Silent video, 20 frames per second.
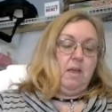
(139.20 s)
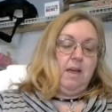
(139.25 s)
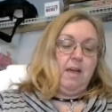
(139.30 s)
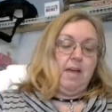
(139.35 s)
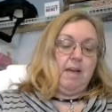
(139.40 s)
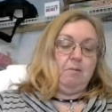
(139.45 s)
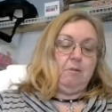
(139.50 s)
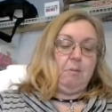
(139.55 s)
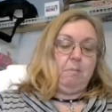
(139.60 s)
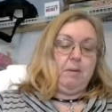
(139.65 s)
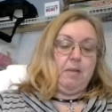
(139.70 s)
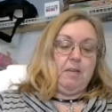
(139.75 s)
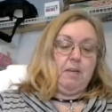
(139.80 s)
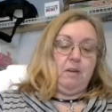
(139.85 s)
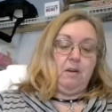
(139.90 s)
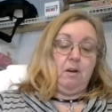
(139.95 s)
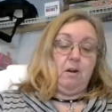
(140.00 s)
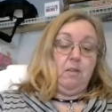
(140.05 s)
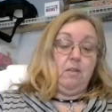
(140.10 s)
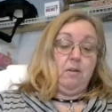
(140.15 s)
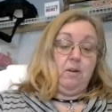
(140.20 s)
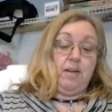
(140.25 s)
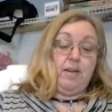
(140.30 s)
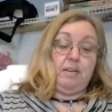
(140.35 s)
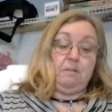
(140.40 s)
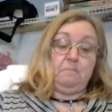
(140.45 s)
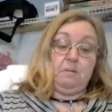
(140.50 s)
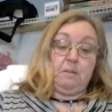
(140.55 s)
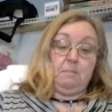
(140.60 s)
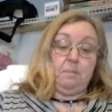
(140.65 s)
I repeated, "Are there
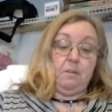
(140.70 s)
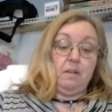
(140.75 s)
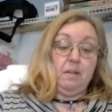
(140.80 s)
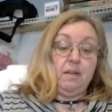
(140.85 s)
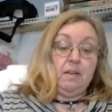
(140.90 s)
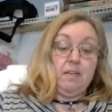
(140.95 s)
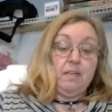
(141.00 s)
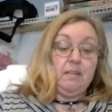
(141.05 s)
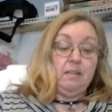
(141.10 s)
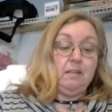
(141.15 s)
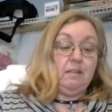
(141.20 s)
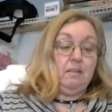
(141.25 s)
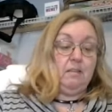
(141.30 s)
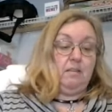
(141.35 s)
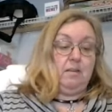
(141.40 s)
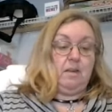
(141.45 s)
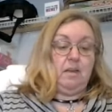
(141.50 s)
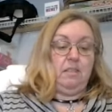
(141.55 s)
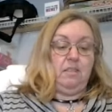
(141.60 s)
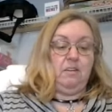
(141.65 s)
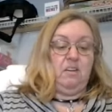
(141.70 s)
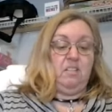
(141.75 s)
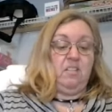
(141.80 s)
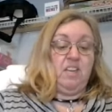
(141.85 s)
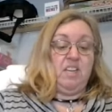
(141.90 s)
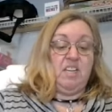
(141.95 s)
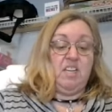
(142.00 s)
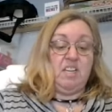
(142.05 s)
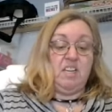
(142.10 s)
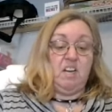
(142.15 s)
any people on it?" I thought
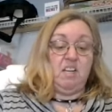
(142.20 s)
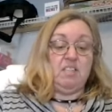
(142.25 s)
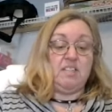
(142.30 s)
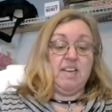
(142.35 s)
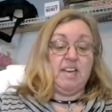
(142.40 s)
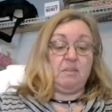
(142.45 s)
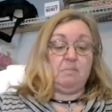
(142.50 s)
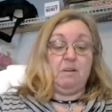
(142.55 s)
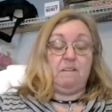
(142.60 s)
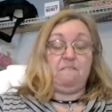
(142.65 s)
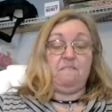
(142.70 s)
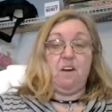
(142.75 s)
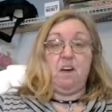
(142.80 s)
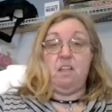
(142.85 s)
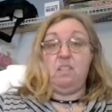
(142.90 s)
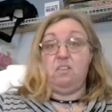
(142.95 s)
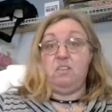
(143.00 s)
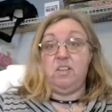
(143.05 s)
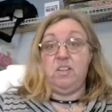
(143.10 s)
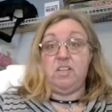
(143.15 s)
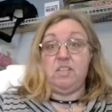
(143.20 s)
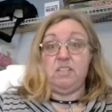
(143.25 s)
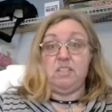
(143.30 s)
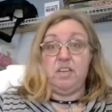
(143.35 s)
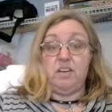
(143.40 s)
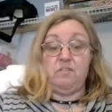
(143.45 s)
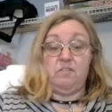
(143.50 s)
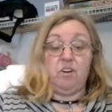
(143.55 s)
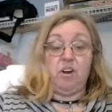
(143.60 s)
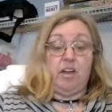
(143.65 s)
they could contact my father and then
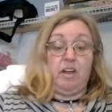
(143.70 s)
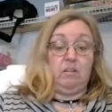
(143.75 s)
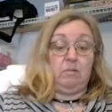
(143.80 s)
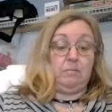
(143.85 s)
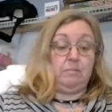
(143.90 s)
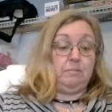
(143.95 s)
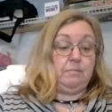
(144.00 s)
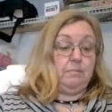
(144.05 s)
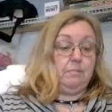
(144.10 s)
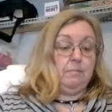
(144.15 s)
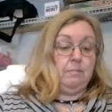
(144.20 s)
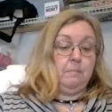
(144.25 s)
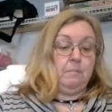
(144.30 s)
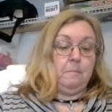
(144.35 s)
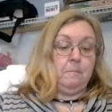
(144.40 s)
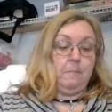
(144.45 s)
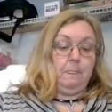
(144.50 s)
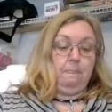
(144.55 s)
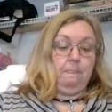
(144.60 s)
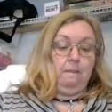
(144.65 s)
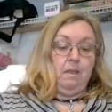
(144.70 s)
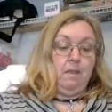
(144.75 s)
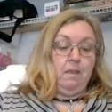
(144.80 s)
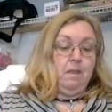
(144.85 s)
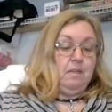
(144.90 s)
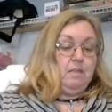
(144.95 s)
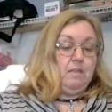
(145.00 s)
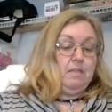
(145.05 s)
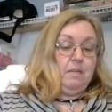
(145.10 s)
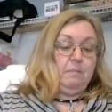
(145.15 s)
send for help.
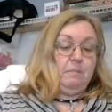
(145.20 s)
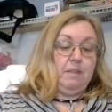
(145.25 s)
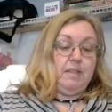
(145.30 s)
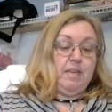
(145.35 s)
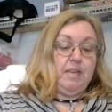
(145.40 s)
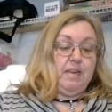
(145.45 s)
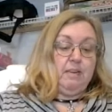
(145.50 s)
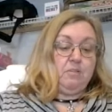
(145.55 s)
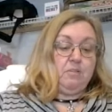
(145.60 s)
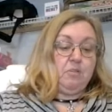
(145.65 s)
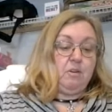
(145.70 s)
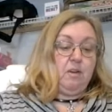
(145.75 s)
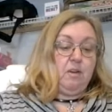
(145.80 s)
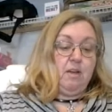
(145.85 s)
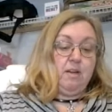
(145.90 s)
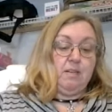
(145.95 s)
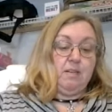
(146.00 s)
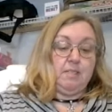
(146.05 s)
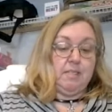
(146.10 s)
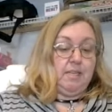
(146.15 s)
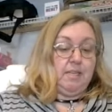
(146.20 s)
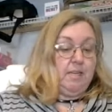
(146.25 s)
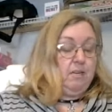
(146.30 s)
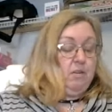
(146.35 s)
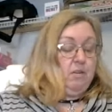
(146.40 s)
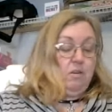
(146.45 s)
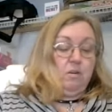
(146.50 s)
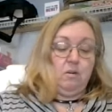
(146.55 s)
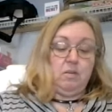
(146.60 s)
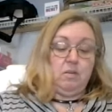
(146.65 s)
Timothy answered honestly,
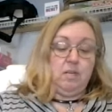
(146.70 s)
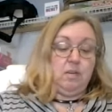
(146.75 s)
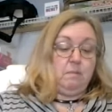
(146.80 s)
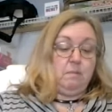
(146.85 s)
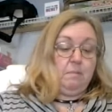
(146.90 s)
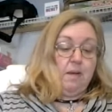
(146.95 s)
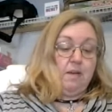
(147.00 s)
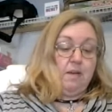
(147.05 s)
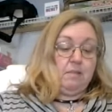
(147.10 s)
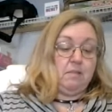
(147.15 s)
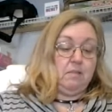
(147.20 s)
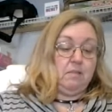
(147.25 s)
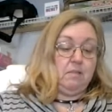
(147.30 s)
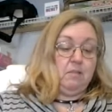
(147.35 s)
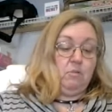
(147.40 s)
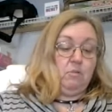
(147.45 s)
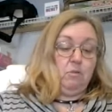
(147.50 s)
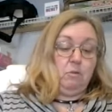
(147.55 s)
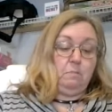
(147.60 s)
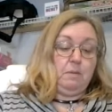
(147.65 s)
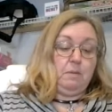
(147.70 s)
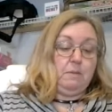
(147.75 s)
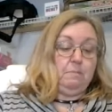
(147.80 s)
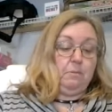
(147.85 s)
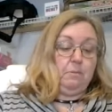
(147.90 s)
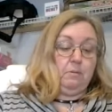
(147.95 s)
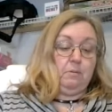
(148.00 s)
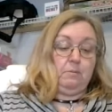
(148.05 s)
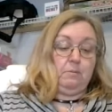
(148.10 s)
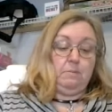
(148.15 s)
"No, young boss, no
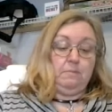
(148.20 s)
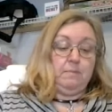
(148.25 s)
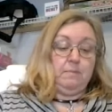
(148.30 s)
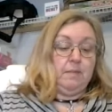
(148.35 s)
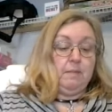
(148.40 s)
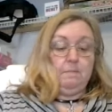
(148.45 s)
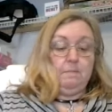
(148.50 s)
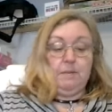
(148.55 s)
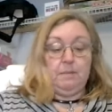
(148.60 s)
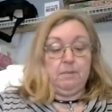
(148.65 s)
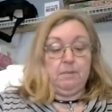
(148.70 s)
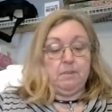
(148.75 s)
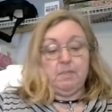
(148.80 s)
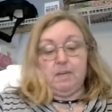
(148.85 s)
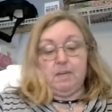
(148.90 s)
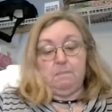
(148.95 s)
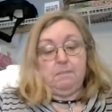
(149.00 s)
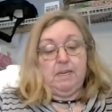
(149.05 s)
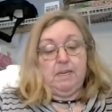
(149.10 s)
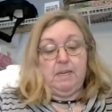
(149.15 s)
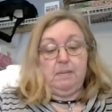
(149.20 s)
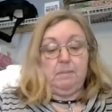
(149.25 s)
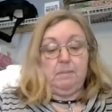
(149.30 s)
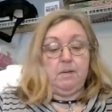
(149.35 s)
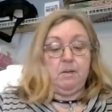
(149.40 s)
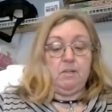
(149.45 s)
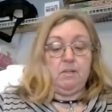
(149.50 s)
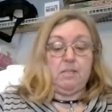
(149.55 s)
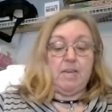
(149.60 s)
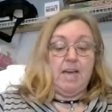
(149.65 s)
people. People not be
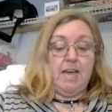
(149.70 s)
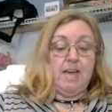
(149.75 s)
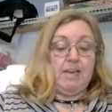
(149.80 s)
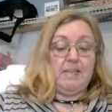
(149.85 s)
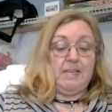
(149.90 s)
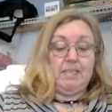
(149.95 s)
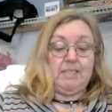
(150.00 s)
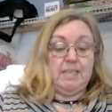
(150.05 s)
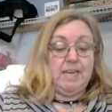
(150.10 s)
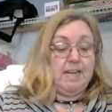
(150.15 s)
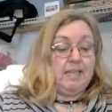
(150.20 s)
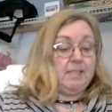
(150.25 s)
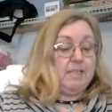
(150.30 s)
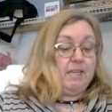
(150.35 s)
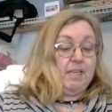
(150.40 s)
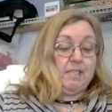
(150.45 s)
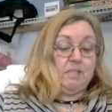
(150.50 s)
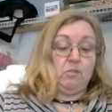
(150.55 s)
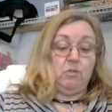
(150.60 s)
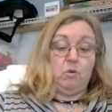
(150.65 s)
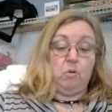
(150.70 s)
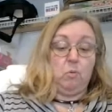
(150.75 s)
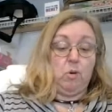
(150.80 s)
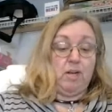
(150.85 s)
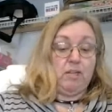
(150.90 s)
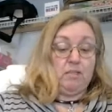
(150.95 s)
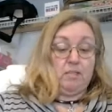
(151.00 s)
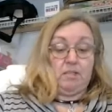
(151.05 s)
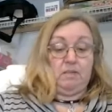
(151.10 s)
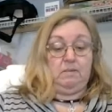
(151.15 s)
living on the island that has no
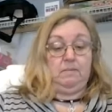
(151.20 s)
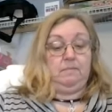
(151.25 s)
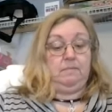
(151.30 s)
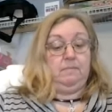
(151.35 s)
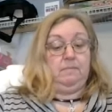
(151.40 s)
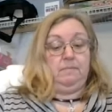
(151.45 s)
water."